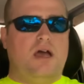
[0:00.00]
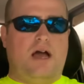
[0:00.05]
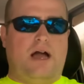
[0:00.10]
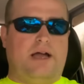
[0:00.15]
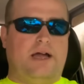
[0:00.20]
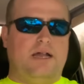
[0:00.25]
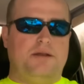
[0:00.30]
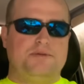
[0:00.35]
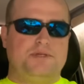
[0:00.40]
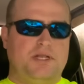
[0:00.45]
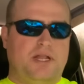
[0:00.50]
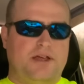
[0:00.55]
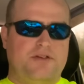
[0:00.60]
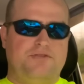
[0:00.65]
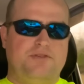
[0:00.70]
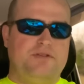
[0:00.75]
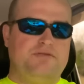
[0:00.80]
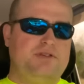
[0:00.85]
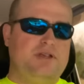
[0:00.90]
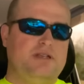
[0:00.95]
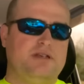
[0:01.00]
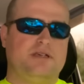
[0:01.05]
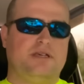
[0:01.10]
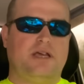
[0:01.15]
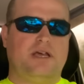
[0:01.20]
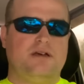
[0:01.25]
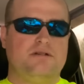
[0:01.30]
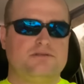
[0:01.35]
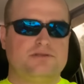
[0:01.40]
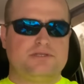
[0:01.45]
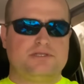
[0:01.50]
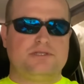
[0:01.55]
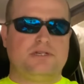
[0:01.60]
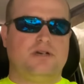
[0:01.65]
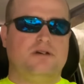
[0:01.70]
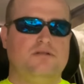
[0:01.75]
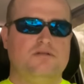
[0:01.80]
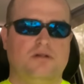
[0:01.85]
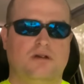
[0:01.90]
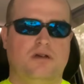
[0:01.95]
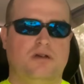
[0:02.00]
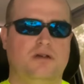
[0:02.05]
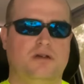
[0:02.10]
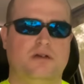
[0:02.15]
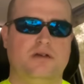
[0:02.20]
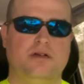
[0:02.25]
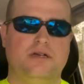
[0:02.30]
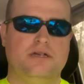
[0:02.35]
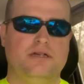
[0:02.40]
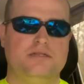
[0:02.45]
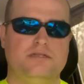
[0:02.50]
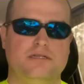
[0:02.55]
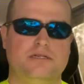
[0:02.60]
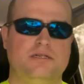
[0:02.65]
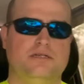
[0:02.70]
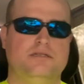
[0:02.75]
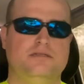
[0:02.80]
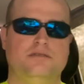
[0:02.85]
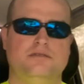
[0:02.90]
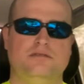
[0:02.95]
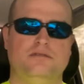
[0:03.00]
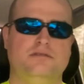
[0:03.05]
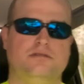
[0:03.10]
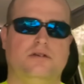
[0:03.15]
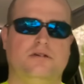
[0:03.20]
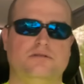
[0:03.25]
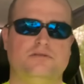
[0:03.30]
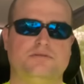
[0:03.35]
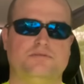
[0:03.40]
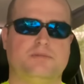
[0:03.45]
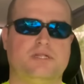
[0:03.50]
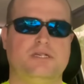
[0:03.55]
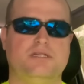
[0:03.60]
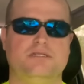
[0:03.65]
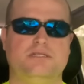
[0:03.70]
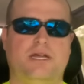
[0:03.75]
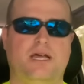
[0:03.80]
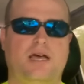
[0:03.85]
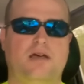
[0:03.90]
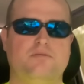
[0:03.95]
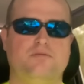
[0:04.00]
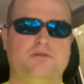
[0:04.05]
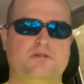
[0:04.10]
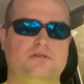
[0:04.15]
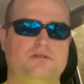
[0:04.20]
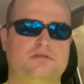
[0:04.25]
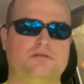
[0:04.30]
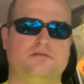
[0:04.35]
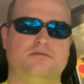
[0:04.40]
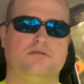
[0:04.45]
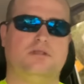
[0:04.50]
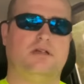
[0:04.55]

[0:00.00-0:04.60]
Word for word: I got up to like 15 accounts or so, and then you know some things happened.